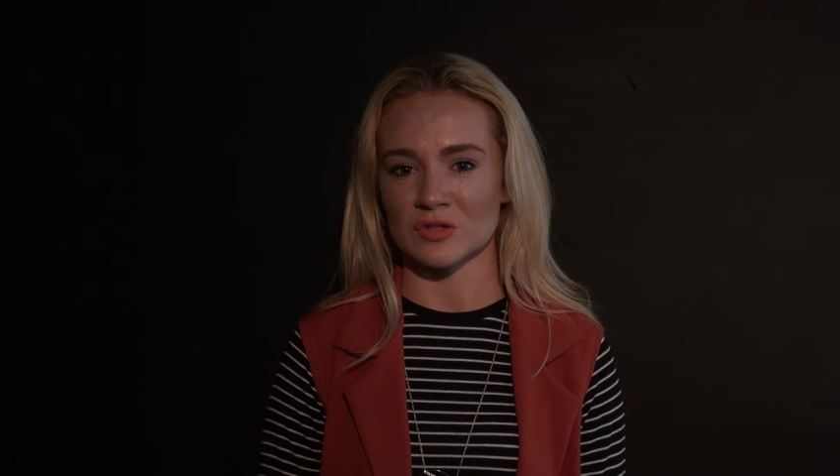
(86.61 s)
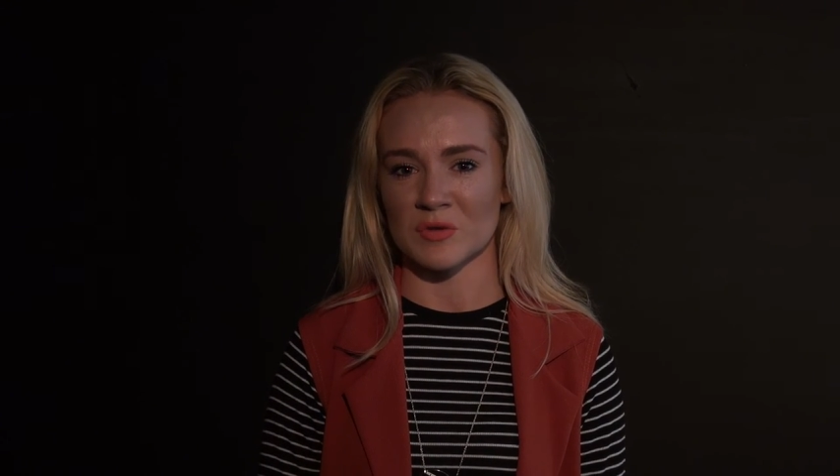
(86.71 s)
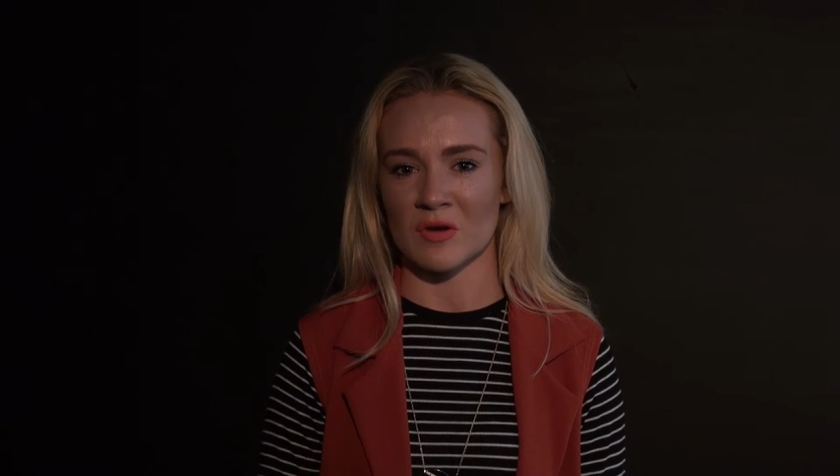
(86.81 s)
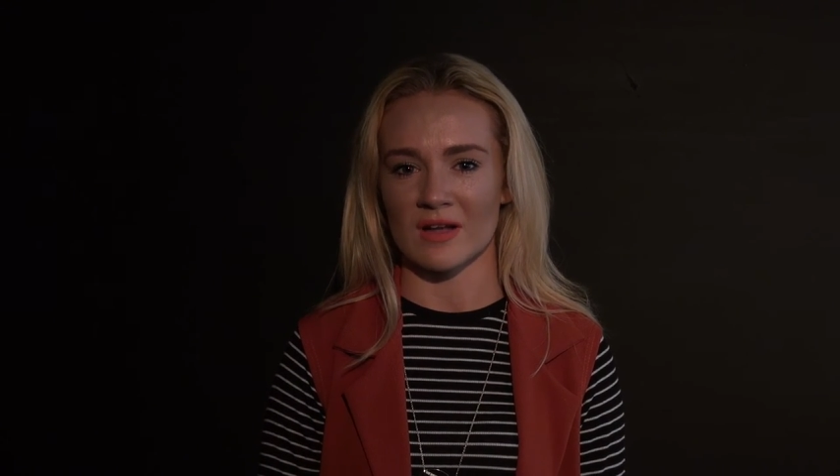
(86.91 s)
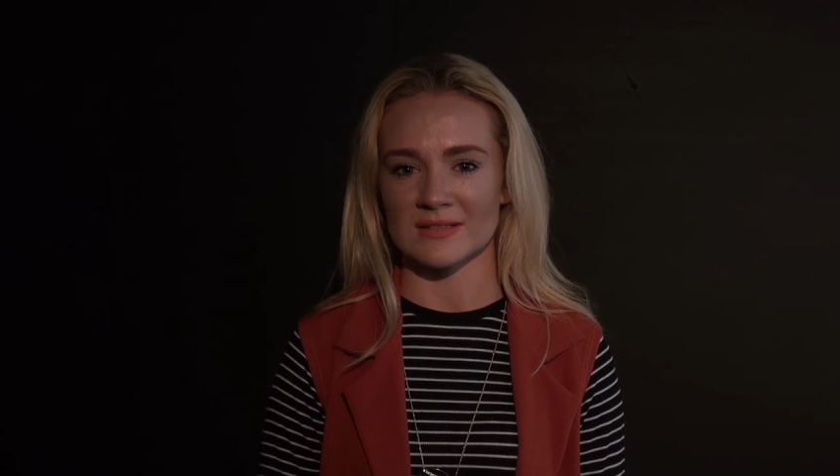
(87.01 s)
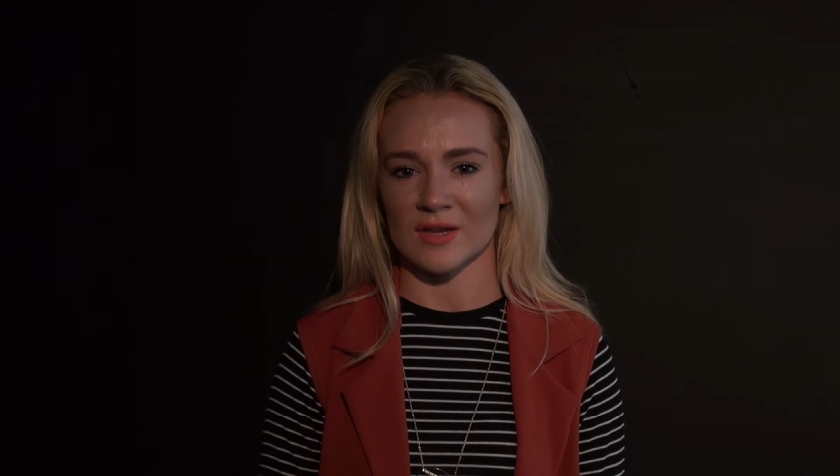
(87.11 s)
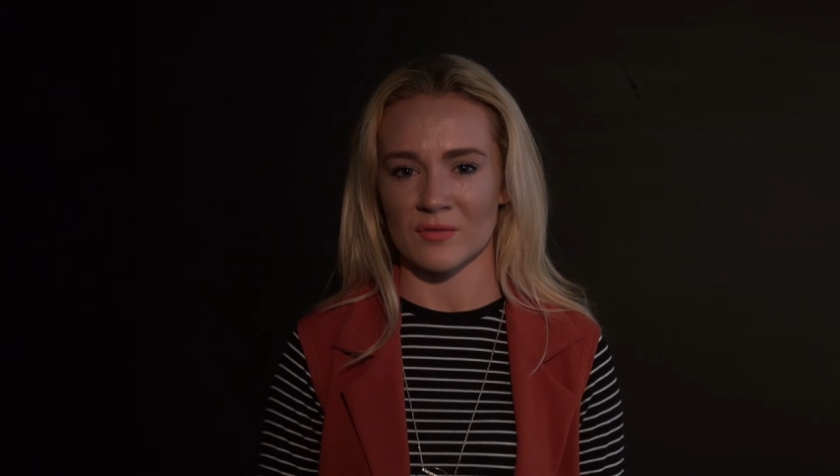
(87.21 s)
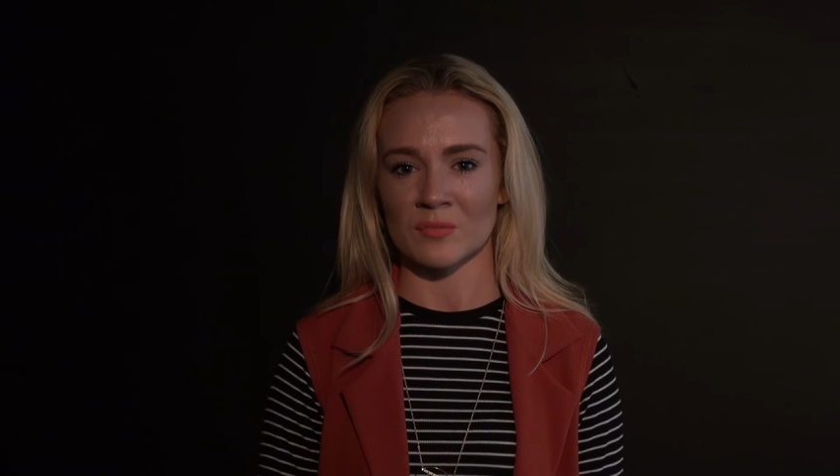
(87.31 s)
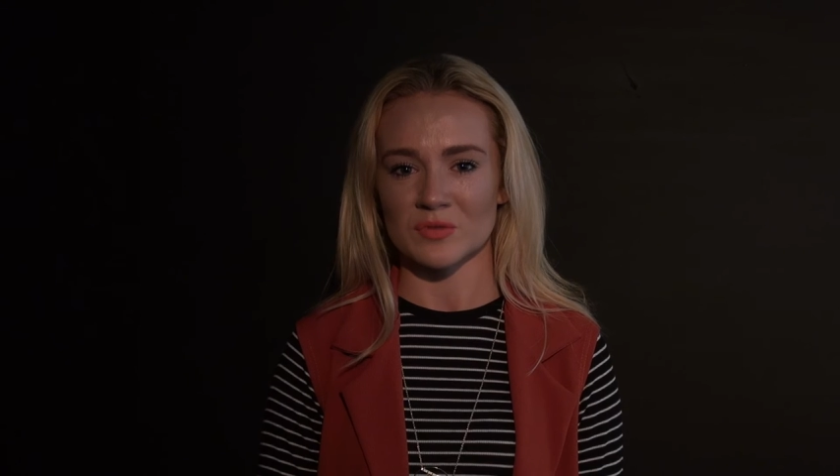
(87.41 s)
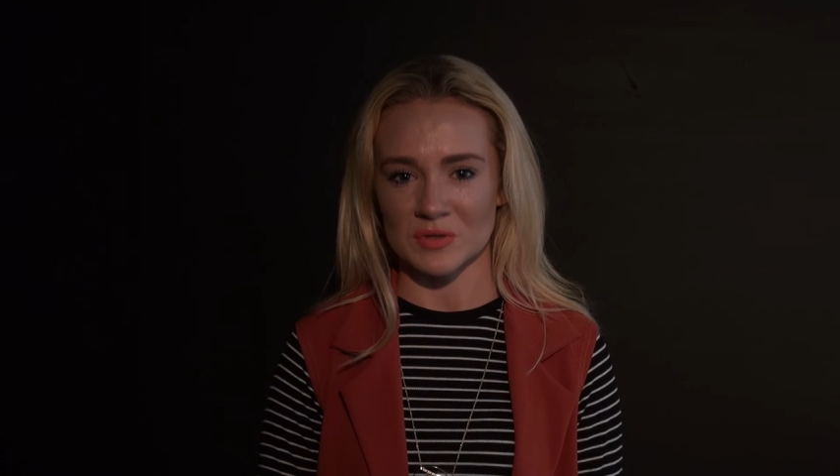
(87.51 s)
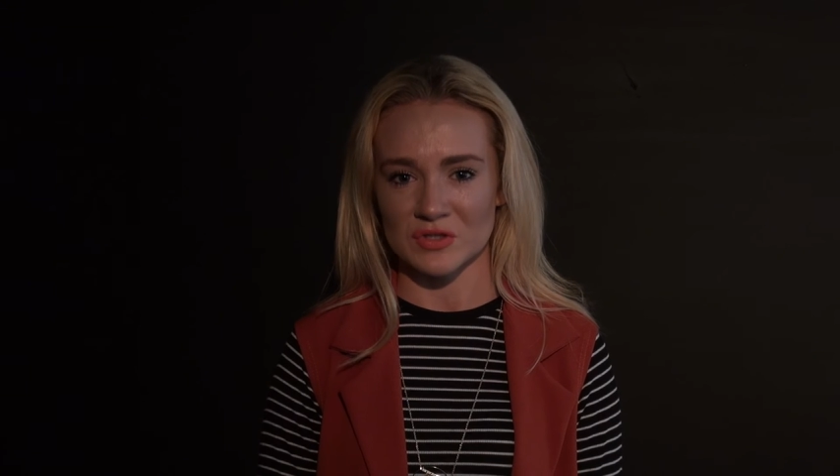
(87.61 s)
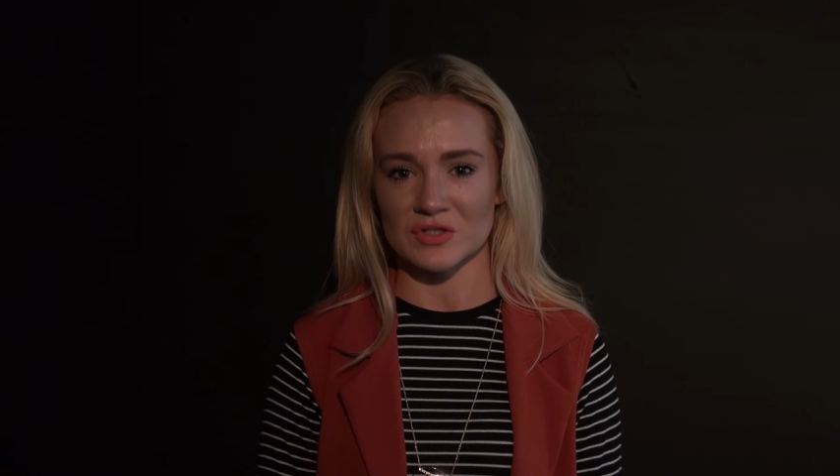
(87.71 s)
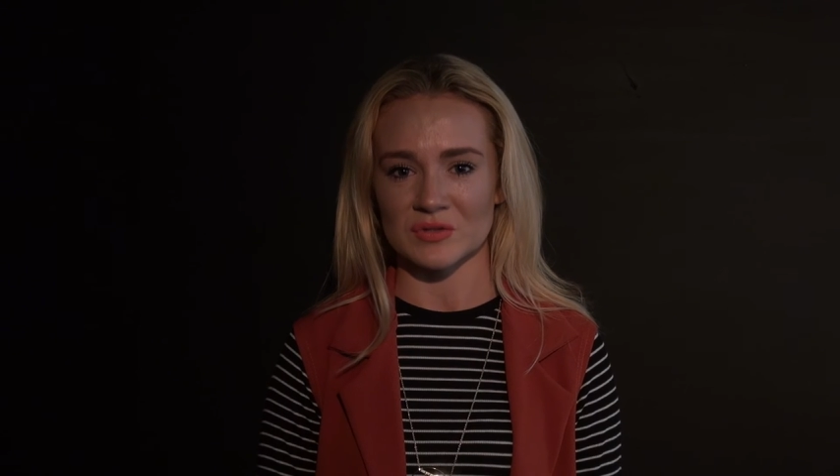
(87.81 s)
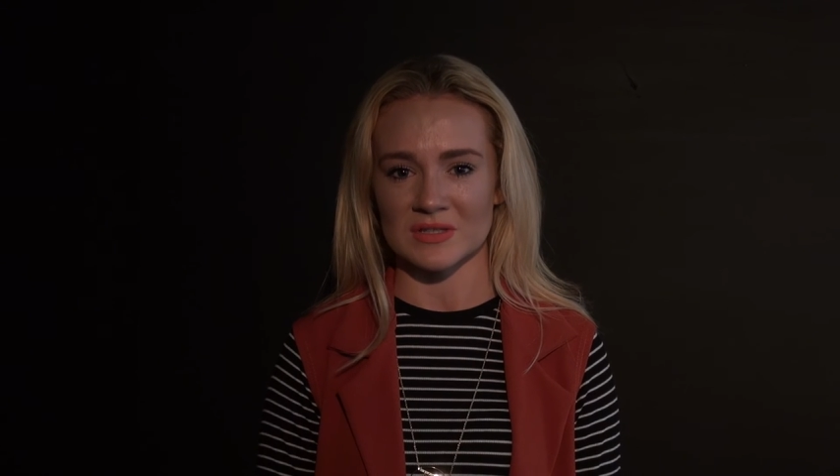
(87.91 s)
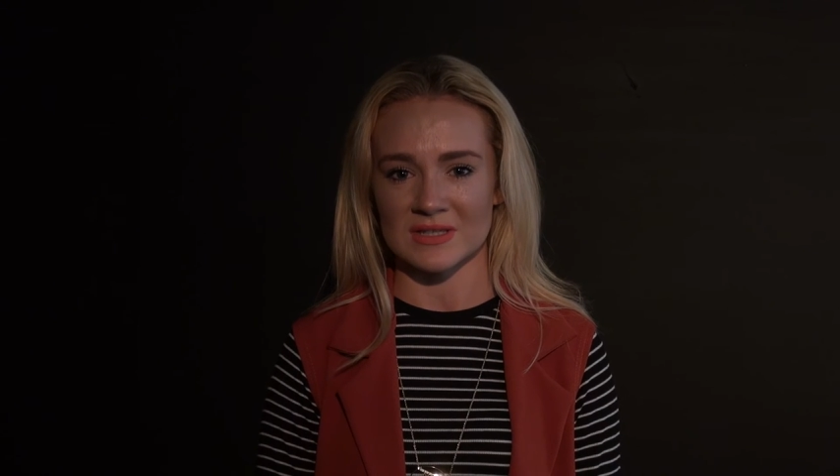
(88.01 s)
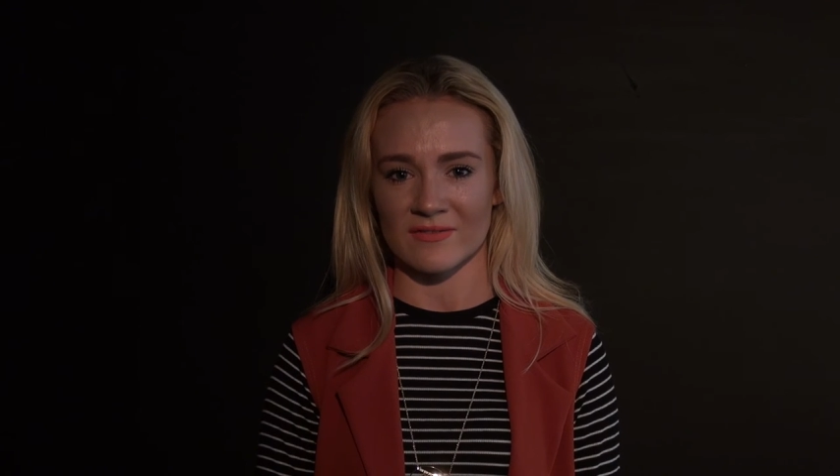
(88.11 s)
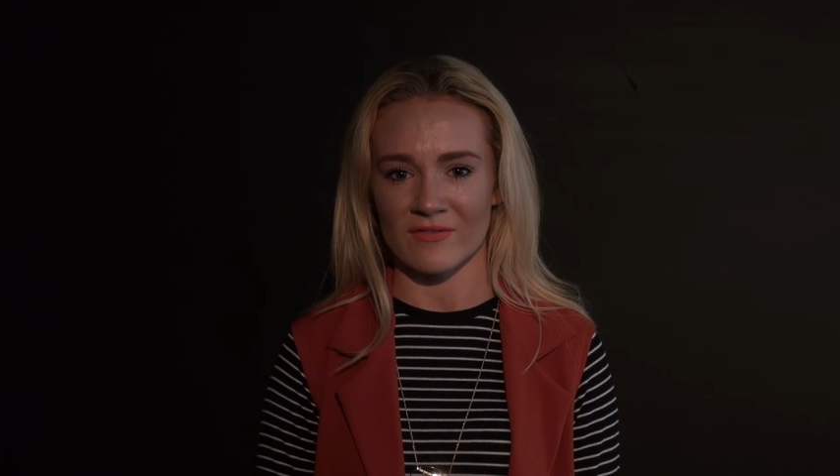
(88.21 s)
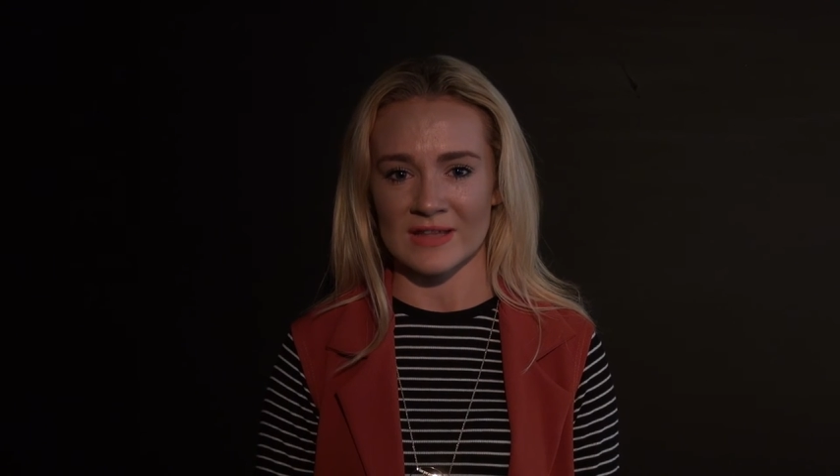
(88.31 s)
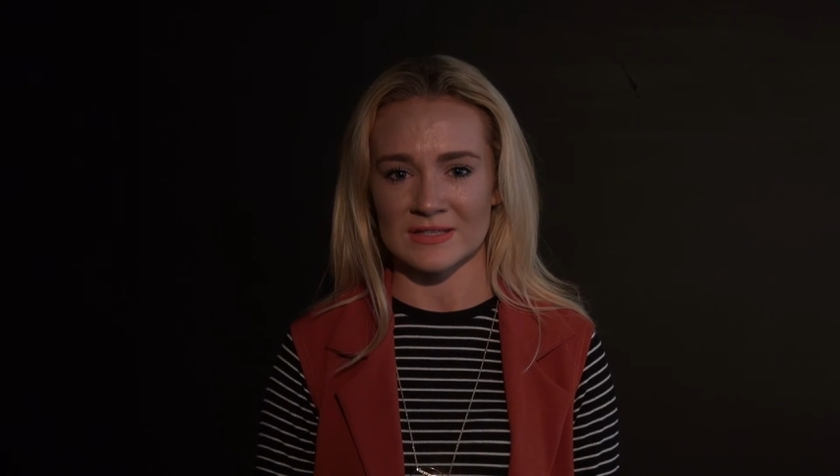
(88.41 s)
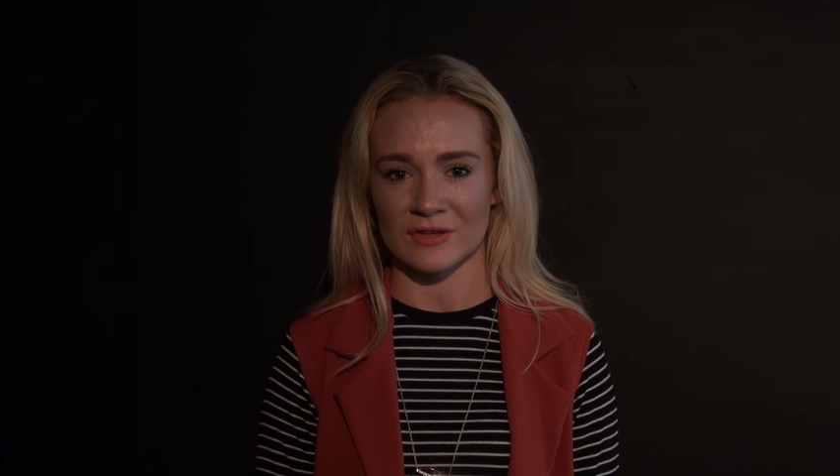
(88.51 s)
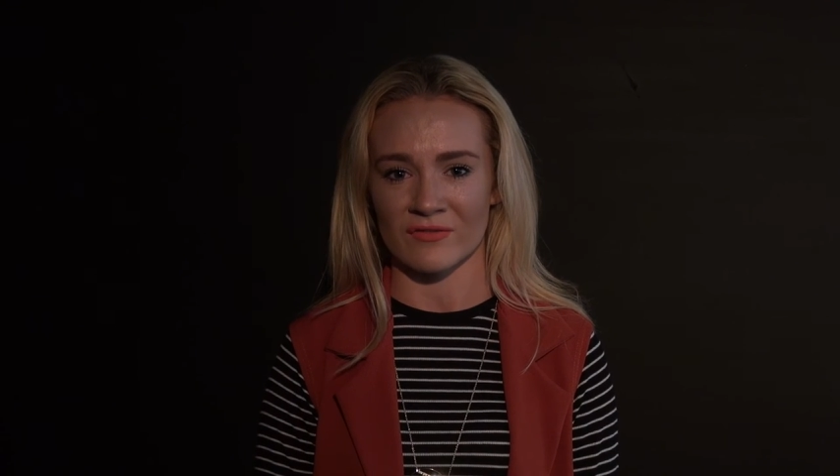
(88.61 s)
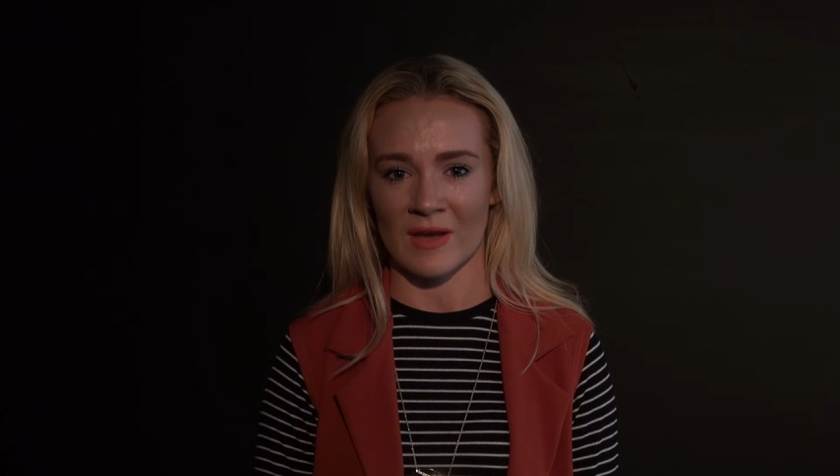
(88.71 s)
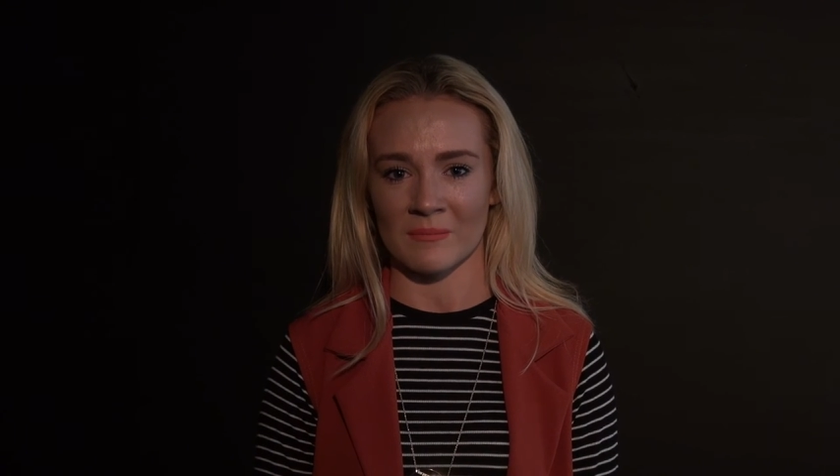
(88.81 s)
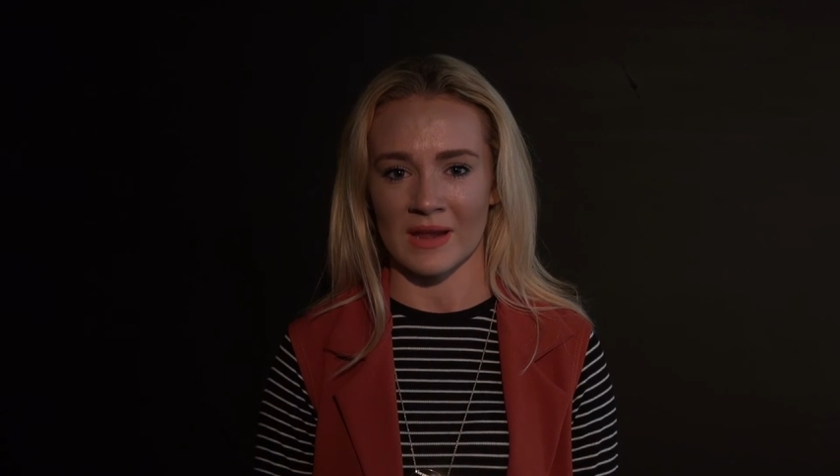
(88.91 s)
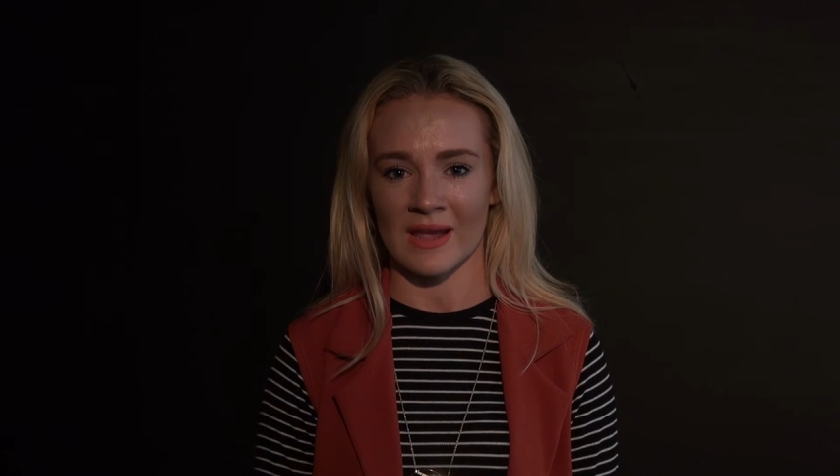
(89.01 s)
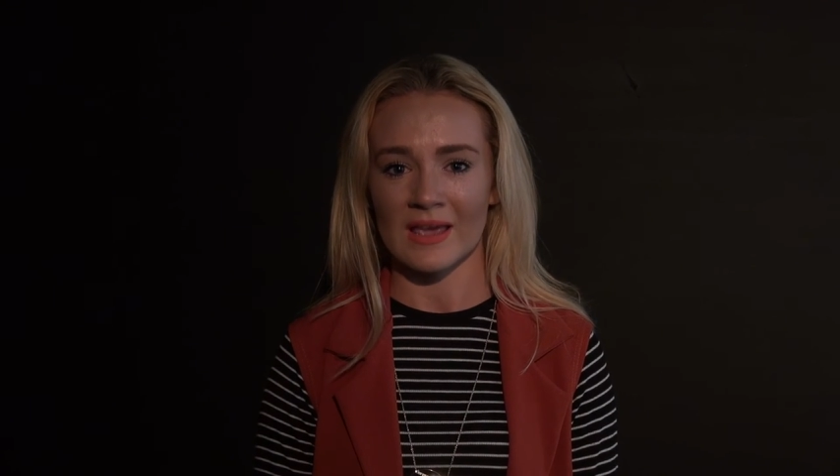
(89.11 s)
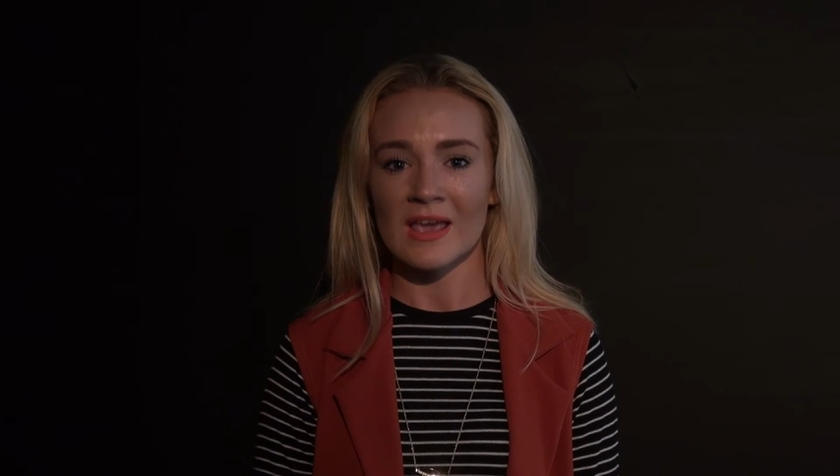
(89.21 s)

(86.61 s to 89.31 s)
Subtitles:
but you can't take her home to introduce her to your friends or your family.